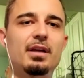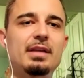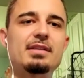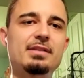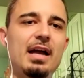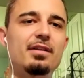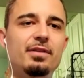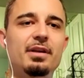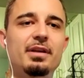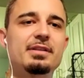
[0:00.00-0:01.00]
Like that's
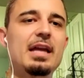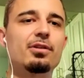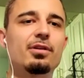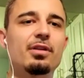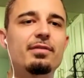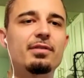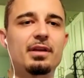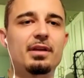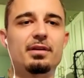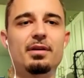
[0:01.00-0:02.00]
kind of like 10 or 11.